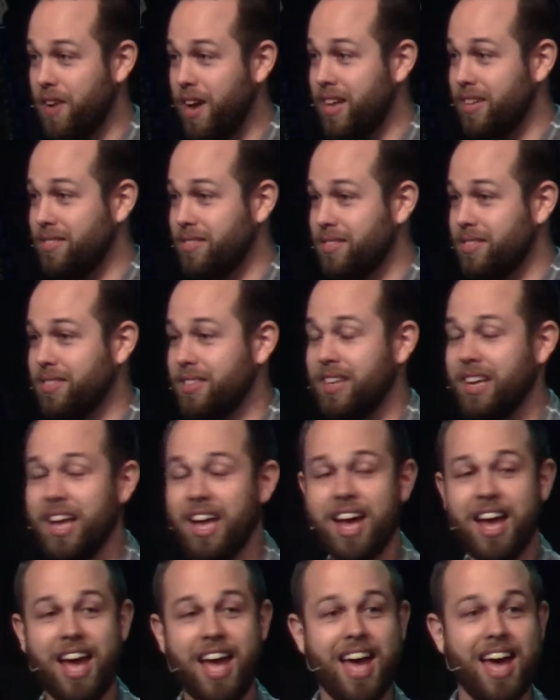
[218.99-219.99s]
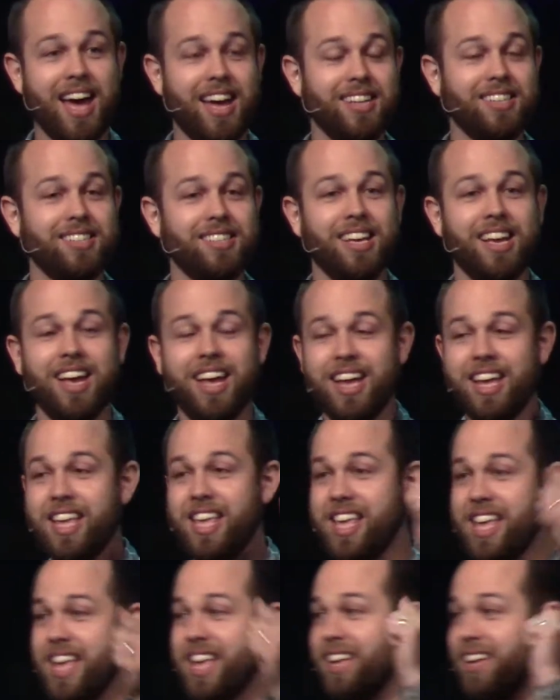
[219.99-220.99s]
friends, and
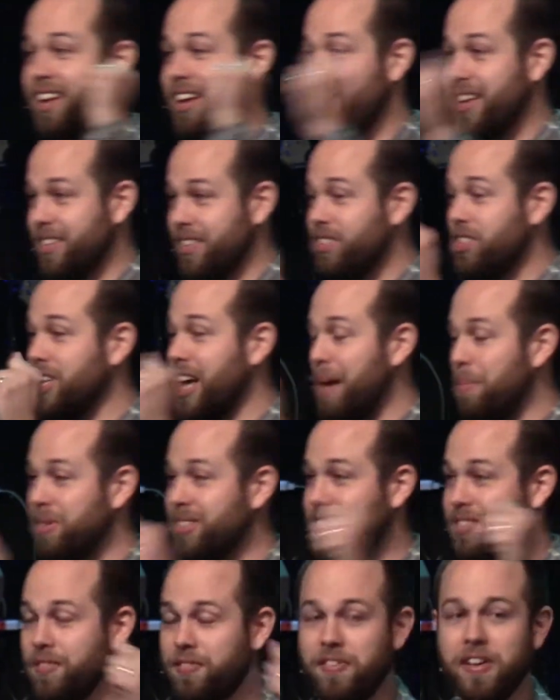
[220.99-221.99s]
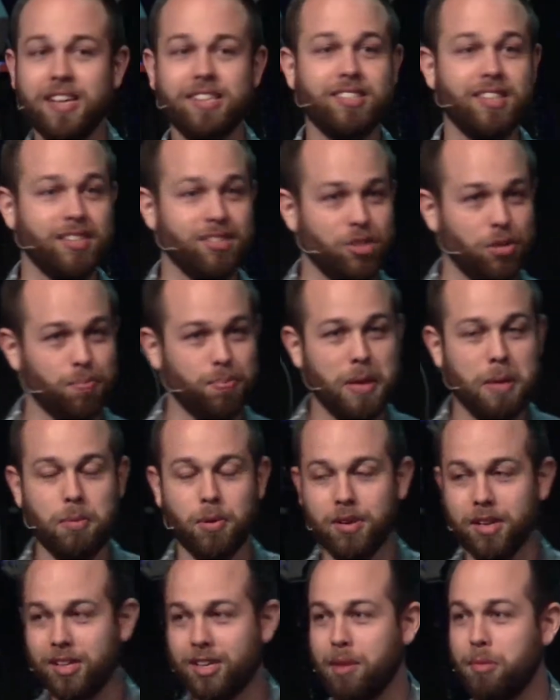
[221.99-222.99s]
his job is to fix it. And so
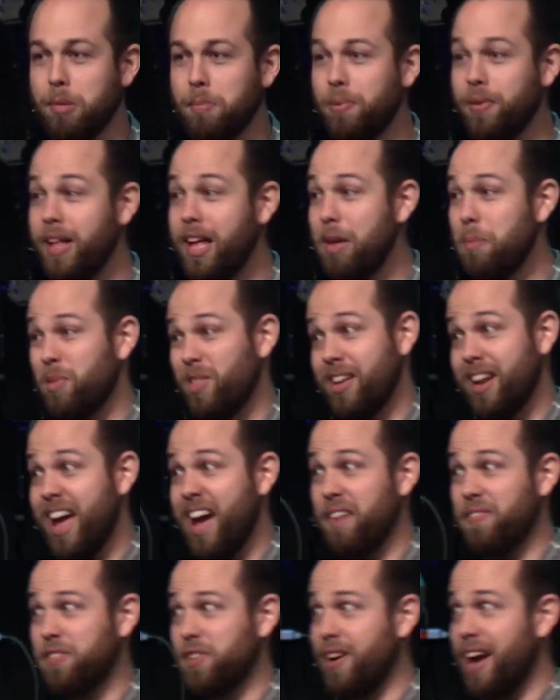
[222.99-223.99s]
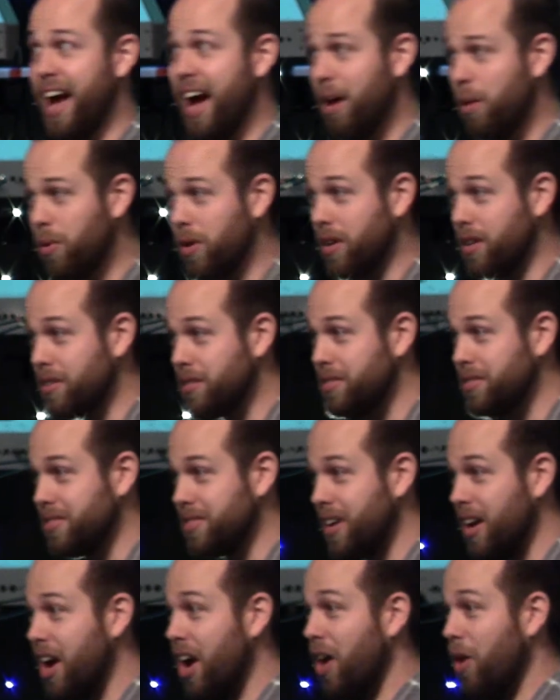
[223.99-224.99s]
people can come and play, but then after
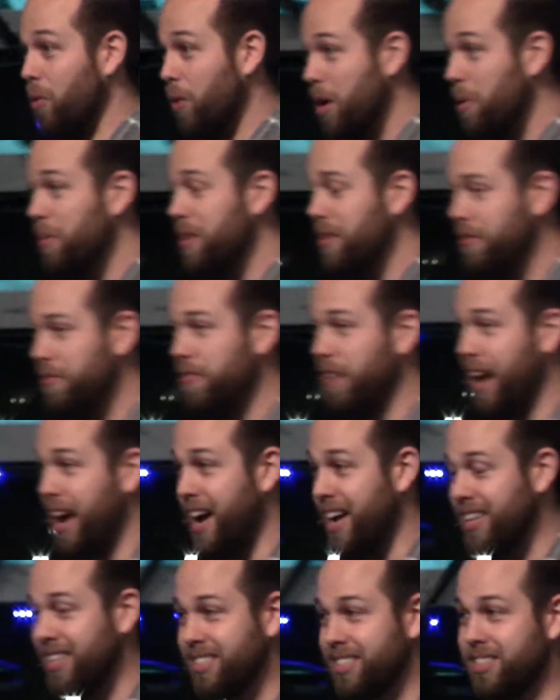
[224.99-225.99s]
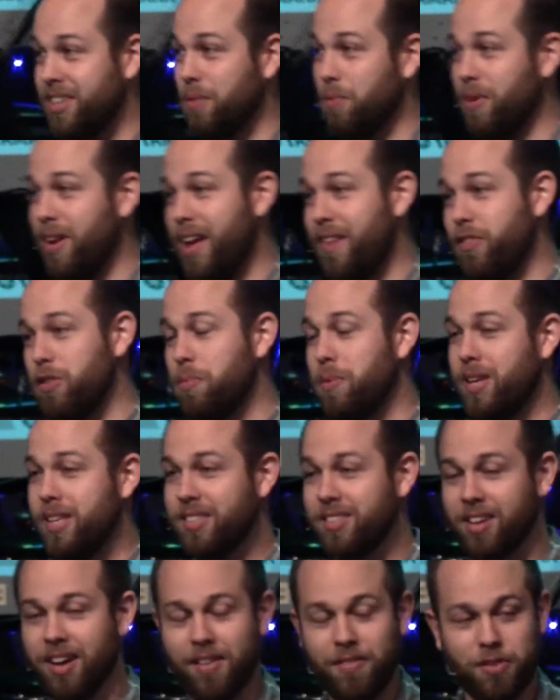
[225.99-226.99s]
hours, what we find is that when
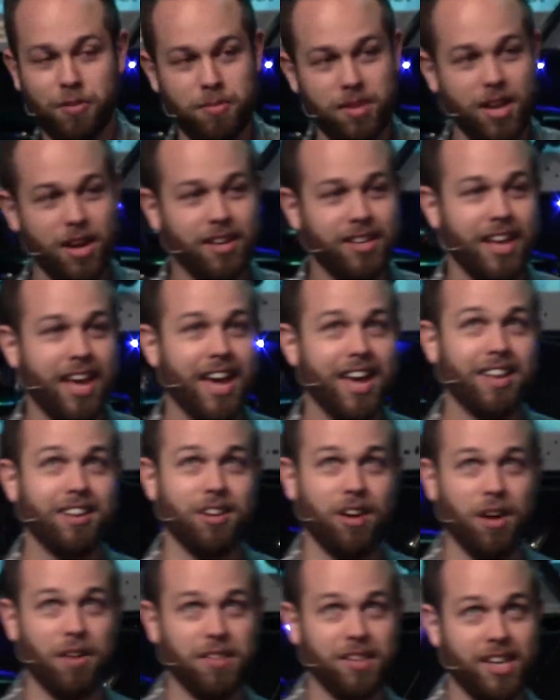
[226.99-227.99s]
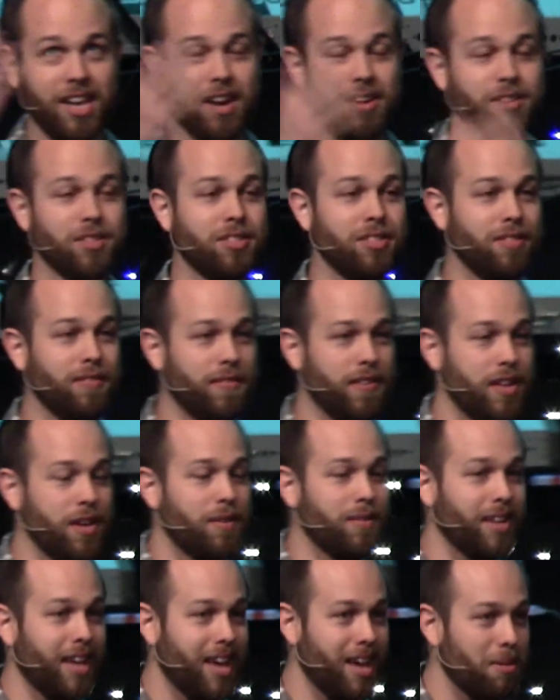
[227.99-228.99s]
everybody's gone from the arcade and all the characters in the
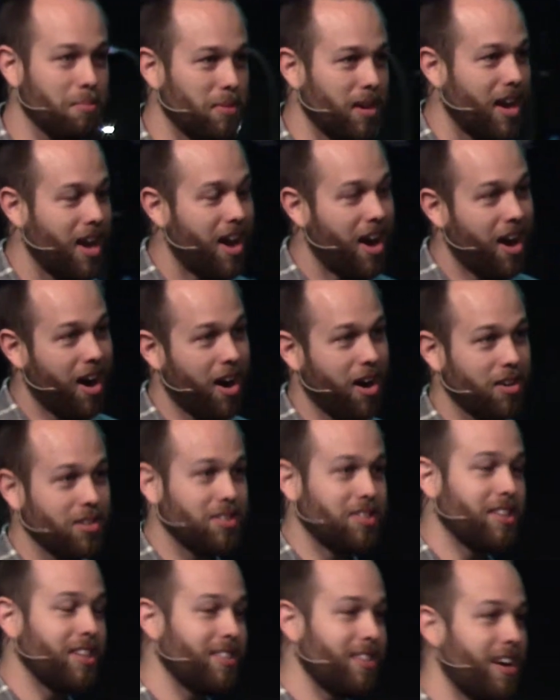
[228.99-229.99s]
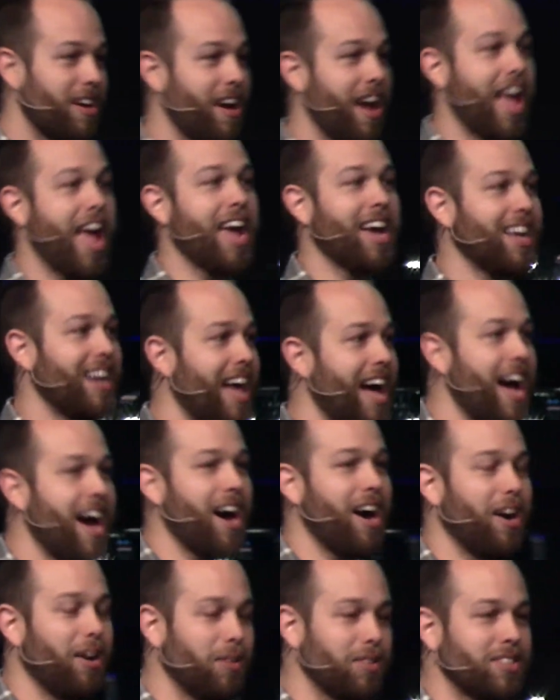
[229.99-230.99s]
video game are sitting there hanging
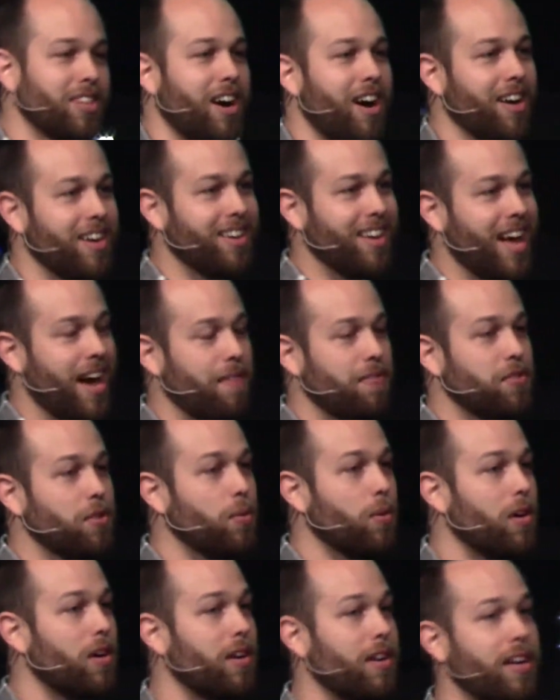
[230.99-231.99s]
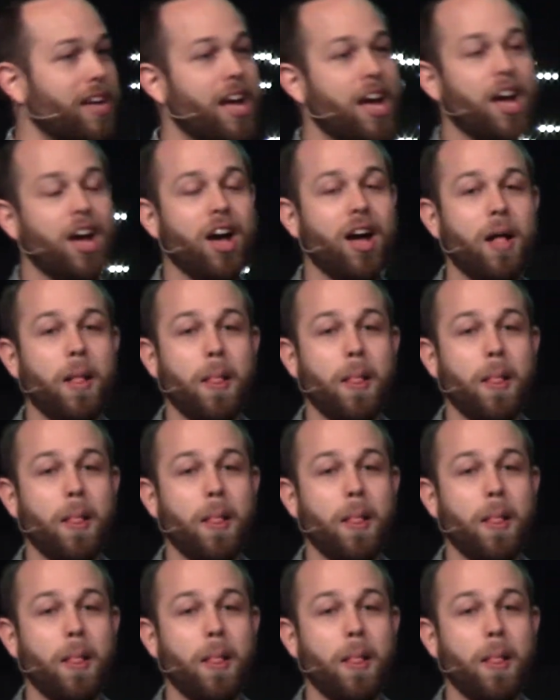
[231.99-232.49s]
out, talking afterward,